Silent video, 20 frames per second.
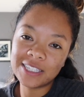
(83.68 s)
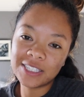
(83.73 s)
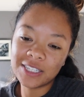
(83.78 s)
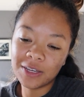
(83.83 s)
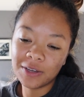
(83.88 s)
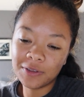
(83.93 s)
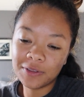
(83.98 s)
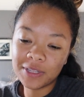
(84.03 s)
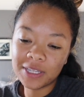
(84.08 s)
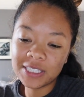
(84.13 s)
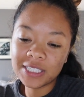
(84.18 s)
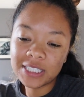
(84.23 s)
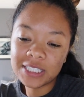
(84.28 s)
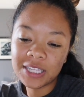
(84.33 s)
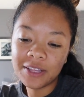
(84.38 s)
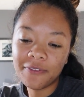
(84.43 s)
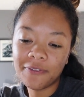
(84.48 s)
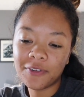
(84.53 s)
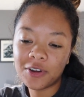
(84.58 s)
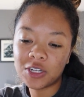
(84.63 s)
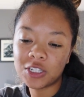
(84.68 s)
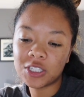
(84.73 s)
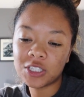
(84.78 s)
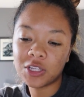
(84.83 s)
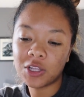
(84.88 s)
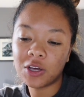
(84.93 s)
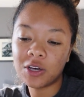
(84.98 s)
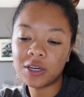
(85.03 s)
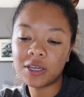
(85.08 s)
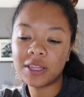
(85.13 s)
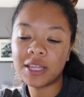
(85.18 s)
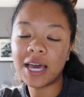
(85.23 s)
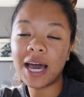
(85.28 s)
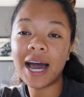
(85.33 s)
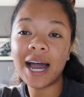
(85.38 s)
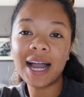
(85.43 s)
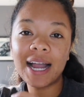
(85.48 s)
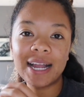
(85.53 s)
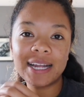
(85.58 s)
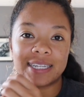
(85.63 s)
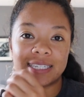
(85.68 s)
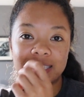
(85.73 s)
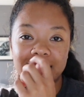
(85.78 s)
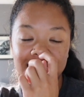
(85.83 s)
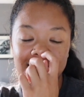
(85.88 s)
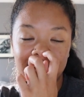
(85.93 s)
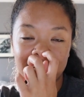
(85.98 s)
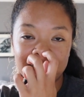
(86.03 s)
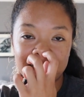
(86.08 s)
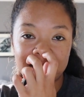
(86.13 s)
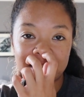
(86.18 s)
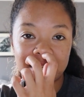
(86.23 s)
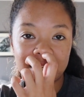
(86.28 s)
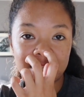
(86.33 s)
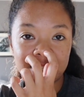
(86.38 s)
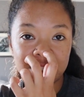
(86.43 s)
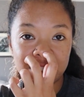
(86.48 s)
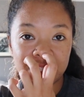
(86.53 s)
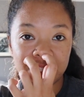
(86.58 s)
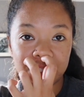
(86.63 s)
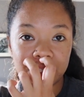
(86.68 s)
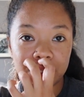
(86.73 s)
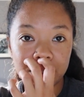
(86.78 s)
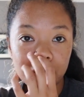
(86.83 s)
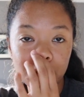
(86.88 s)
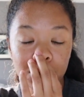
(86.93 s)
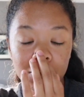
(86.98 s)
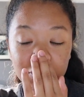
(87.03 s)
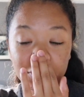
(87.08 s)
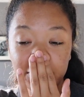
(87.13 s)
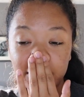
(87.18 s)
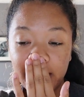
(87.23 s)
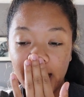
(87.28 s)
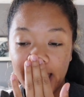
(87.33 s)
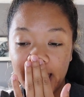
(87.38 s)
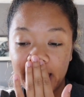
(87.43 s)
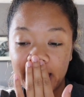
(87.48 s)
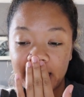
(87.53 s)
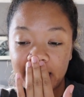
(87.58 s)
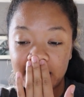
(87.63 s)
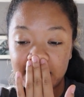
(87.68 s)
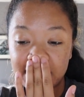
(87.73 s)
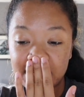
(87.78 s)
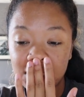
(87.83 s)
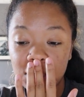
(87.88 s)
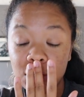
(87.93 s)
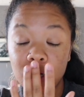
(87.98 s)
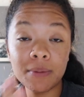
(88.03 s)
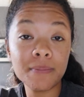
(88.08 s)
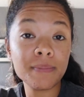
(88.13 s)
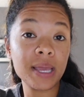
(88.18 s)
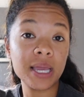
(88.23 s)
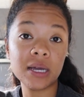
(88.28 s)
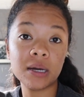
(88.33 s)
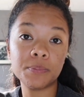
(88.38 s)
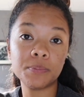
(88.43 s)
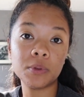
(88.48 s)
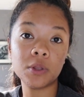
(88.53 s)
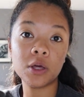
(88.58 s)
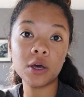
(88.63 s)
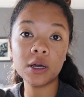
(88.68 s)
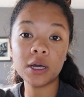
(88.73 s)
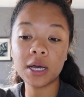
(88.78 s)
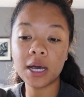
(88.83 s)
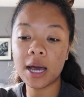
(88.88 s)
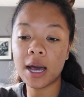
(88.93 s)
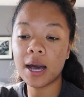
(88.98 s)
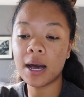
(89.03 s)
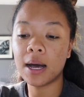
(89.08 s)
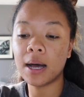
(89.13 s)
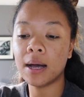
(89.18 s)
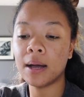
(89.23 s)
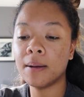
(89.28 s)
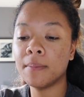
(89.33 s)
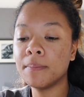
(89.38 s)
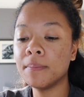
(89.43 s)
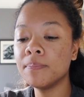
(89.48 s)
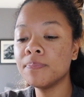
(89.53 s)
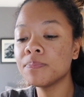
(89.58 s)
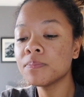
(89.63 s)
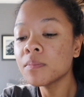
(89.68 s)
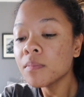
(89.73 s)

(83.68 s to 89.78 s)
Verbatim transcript: so this is the first look that I decided to create is her makeup look. Um,